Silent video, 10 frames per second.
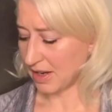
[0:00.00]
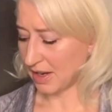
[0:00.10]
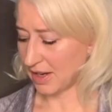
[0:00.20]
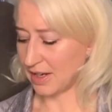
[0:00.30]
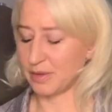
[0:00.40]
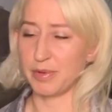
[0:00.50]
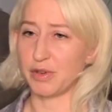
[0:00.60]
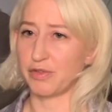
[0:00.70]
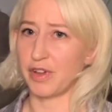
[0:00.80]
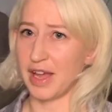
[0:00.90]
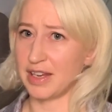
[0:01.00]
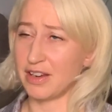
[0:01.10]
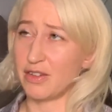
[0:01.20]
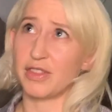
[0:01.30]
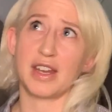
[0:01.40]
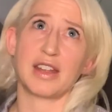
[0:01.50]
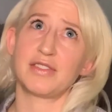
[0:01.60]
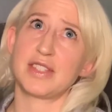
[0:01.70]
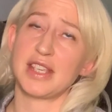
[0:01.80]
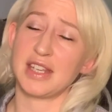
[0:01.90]
it is beautiful. I know that I've
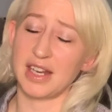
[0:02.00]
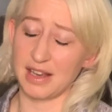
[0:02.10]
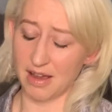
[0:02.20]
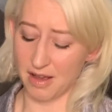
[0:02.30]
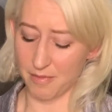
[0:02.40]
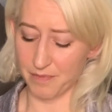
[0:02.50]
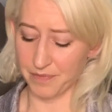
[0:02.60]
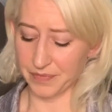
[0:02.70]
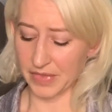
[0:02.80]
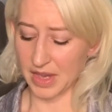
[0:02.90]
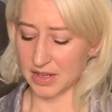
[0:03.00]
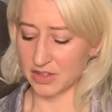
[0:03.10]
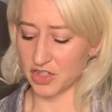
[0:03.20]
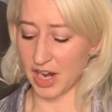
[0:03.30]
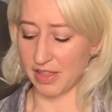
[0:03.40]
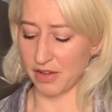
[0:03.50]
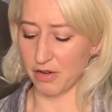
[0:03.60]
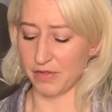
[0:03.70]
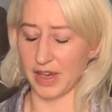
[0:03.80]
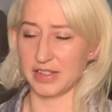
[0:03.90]
seen um, Shiloh
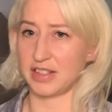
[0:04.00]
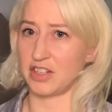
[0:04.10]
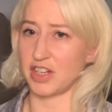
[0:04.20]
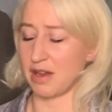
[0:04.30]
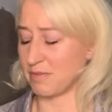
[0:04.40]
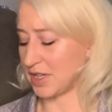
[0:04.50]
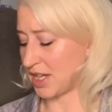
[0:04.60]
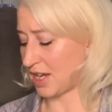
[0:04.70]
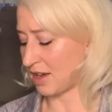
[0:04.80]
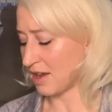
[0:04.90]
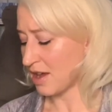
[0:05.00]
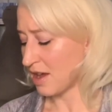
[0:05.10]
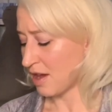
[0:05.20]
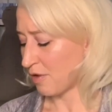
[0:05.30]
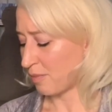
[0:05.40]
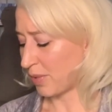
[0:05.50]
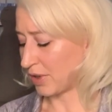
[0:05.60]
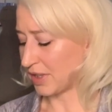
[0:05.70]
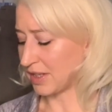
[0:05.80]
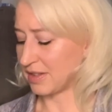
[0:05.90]
of Stitch MD
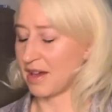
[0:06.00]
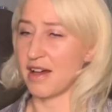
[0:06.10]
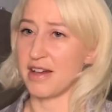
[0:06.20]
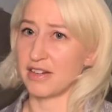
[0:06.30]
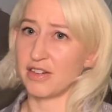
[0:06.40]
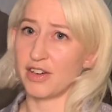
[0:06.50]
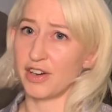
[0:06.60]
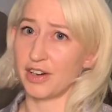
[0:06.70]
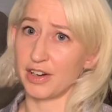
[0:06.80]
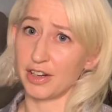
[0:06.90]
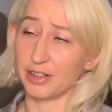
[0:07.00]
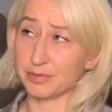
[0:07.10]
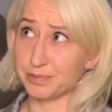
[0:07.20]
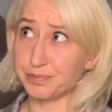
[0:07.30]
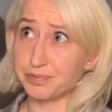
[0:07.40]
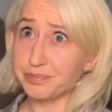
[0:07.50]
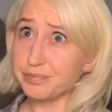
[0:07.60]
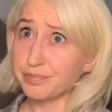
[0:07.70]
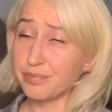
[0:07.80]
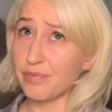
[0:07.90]
put this on her
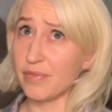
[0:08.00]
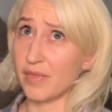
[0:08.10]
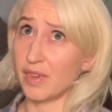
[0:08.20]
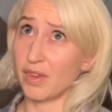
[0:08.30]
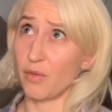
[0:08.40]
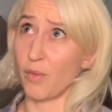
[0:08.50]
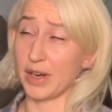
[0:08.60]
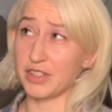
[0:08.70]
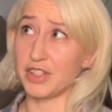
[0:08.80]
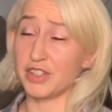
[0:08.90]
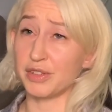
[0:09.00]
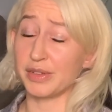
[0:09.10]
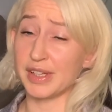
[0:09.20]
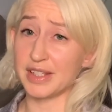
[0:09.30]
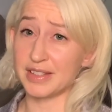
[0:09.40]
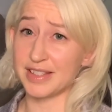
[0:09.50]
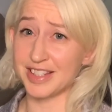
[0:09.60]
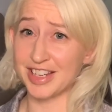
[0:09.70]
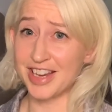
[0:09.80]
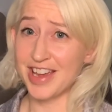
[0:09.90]
want to do list
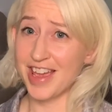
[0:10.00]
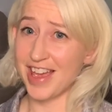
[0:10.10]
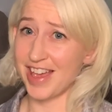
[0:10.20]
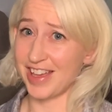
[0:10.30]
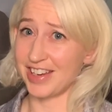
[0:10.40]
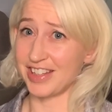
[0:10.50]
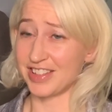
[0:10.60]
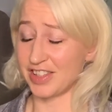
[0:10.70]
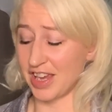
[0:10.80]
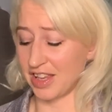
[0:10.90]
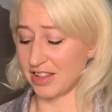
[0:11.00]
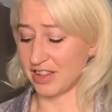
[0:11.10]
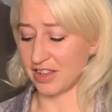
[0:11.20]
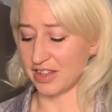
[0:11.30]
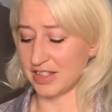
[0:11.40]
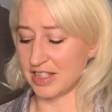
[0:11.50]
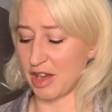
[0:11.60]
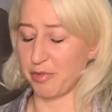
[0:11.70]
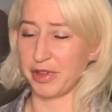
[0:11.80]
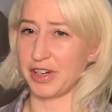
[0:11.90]
and it's in the
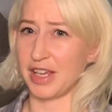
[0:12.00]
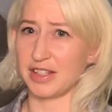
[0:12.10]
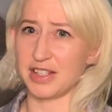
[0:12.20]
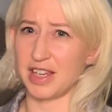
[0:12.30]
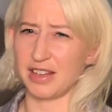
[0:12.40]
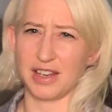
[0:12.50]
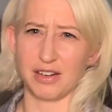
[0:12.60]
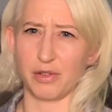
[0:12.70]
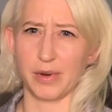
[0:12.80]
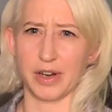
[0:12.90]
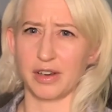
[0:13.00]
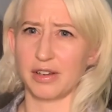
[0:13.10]
Sampler and Antique Needlework